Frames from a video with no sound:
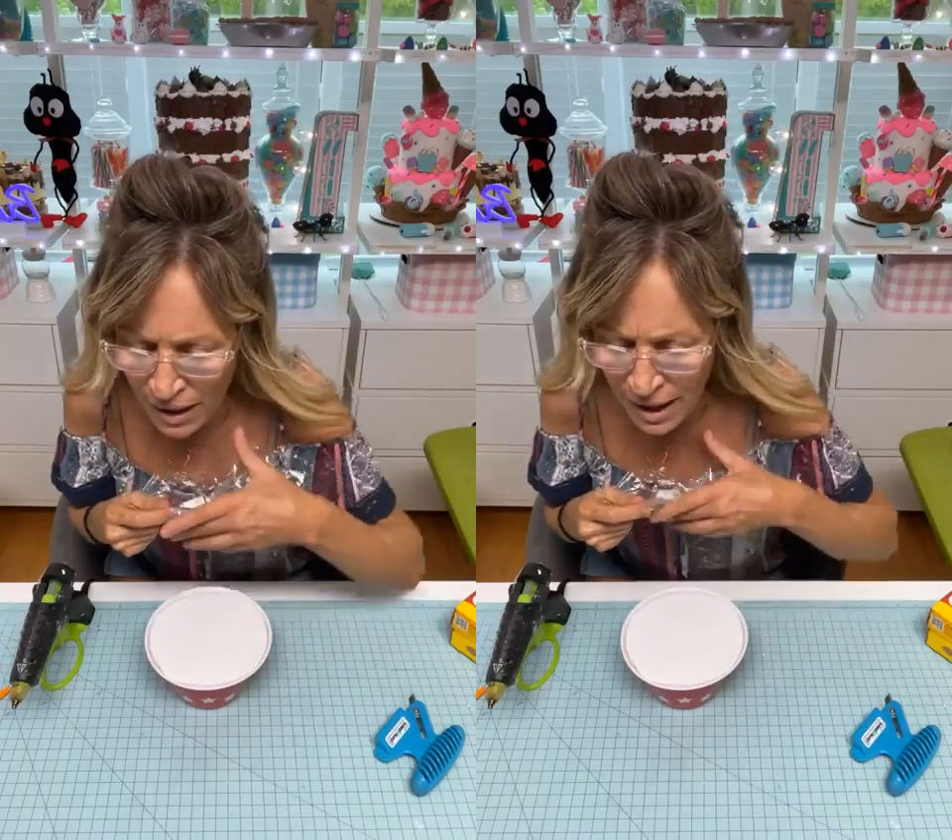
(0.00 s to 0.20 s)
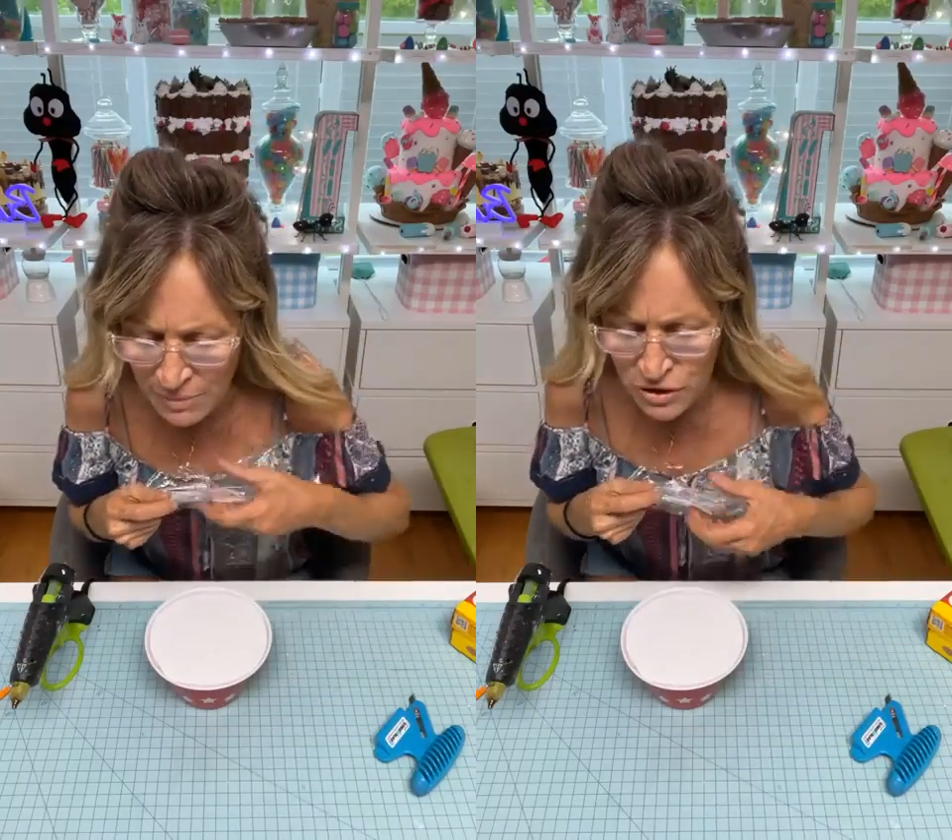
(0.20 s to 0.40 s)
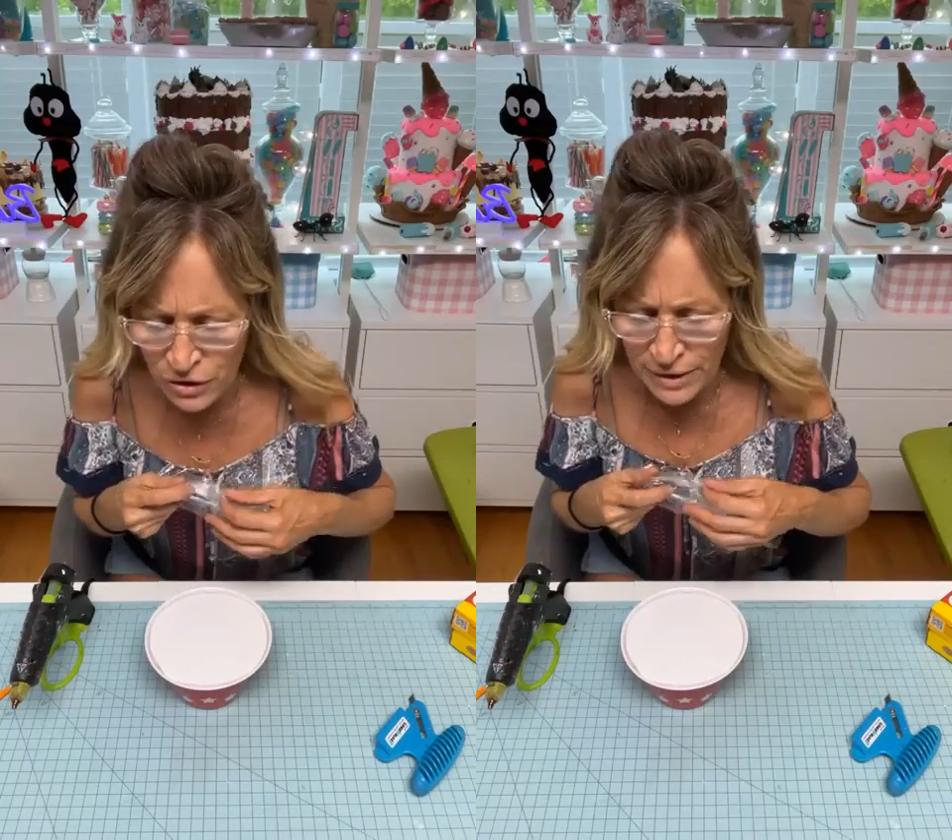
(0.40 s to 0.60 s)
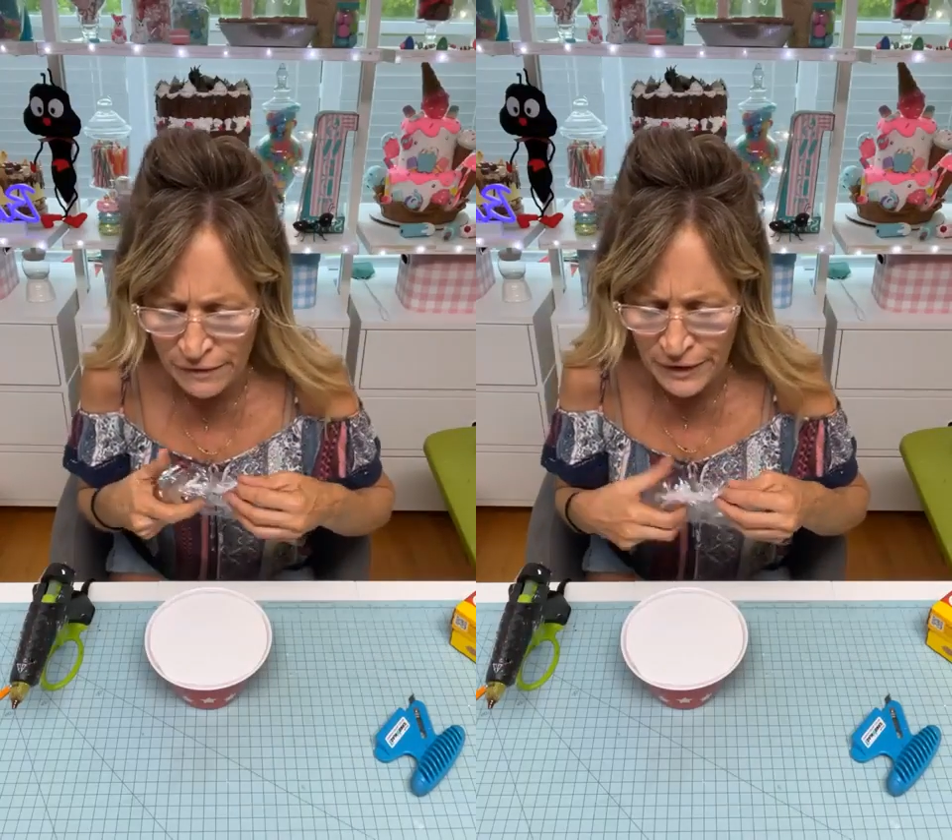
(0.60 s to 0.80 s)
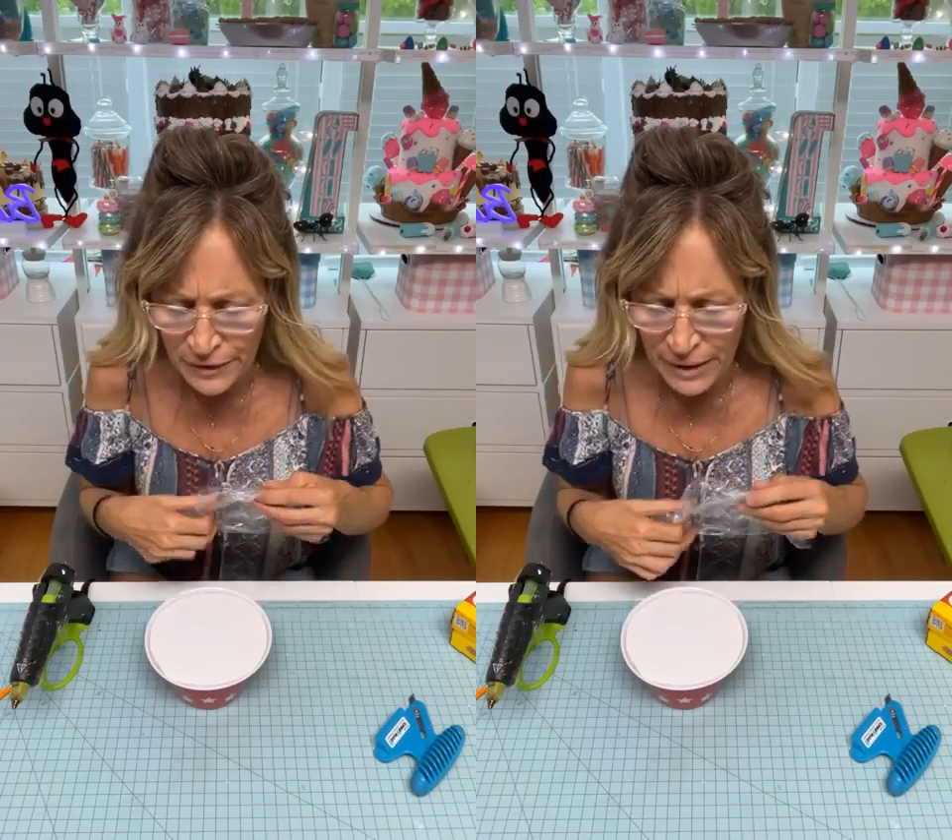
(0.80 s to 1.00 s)
I'm just trying
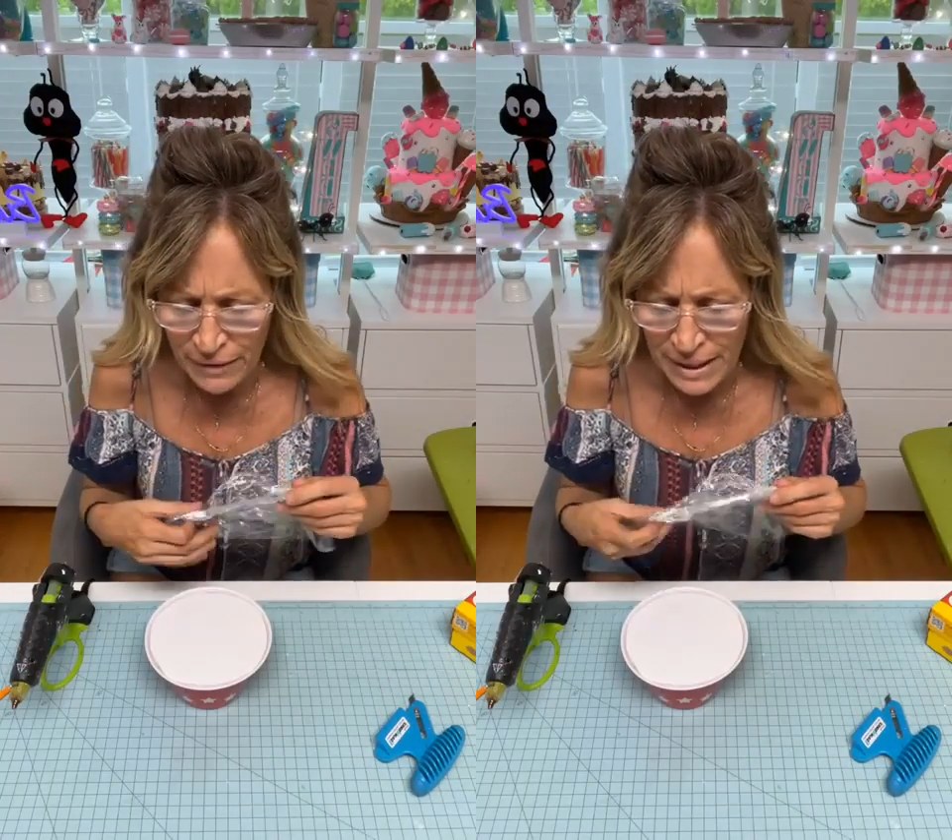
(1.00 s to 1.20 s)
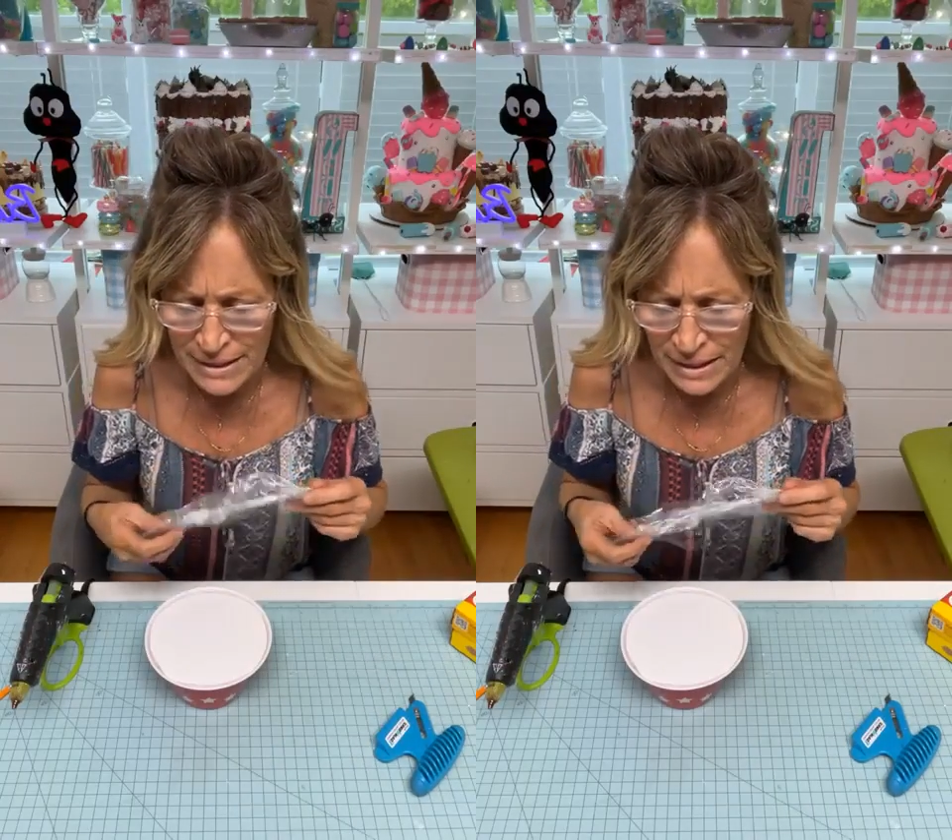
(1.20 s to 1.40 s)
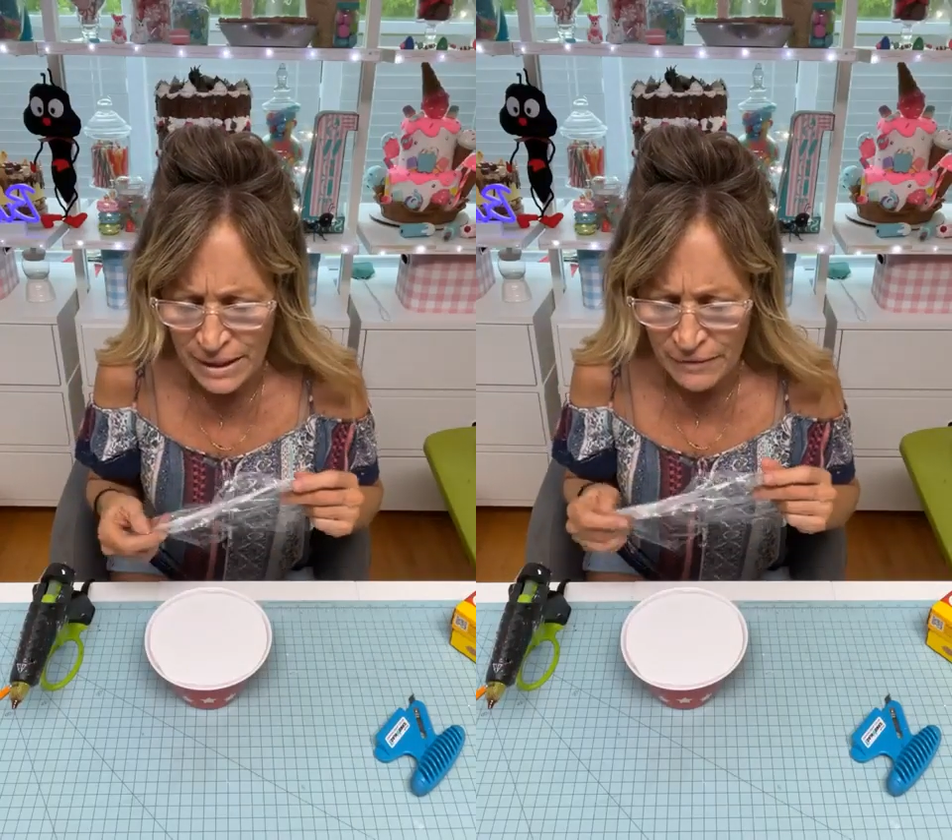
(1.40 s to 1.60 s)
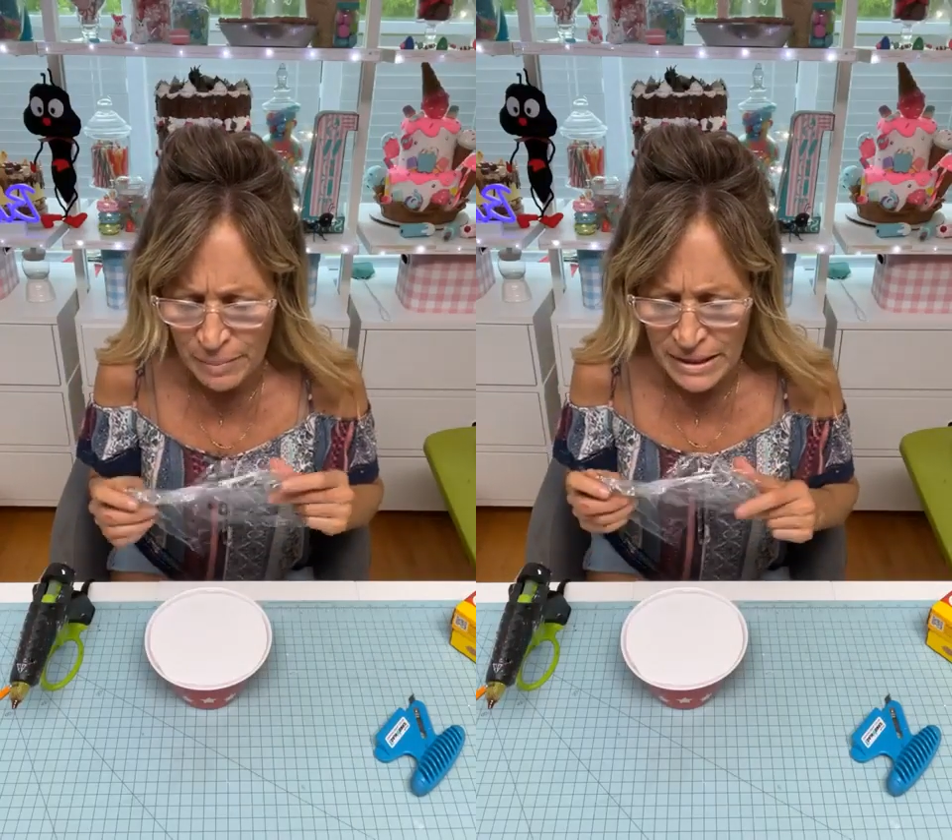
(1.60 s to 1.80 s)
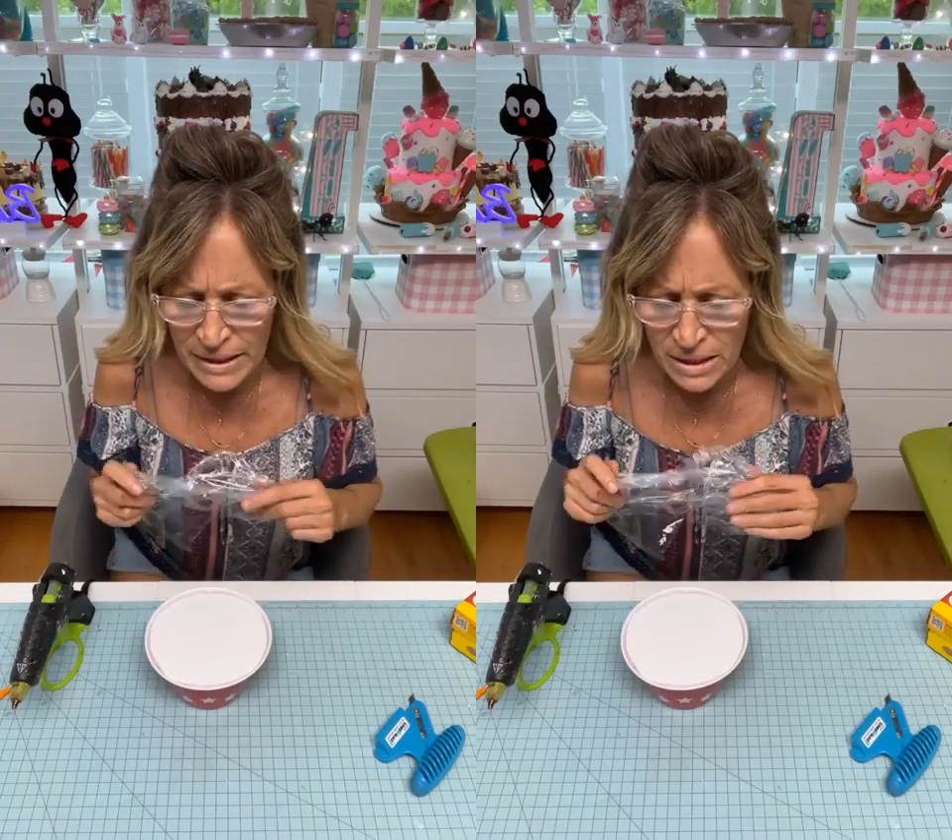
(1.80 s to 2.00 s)
to figure it out, guys. I
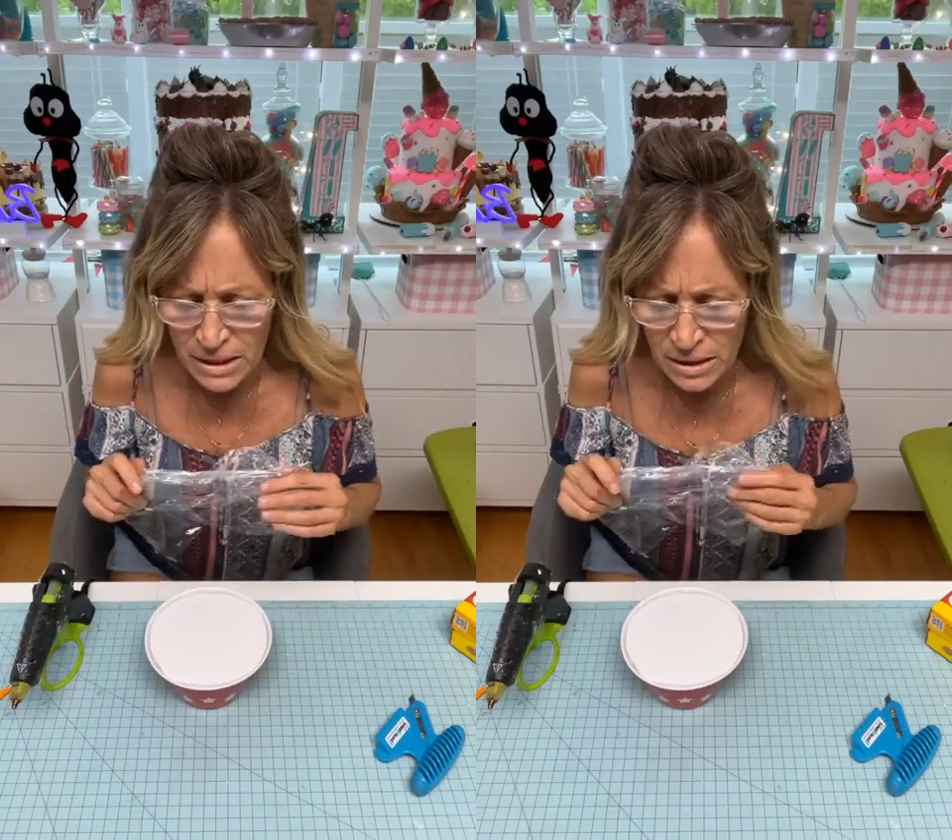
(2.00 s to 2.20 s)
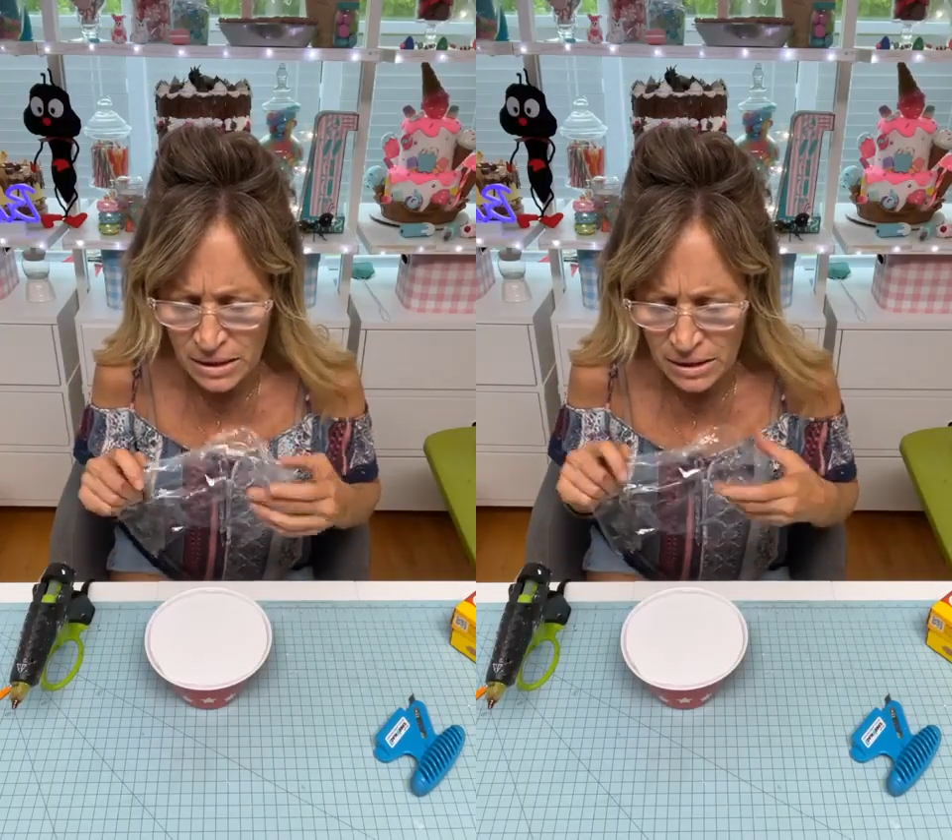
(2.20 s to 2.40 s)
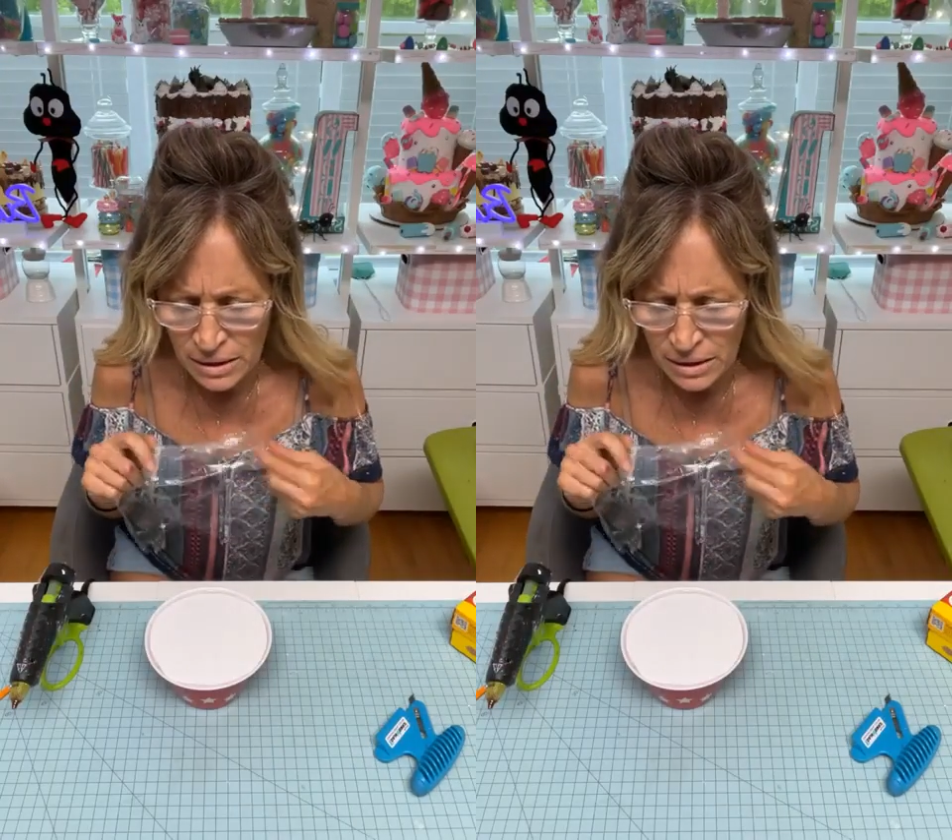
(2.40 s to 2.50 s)
never made this.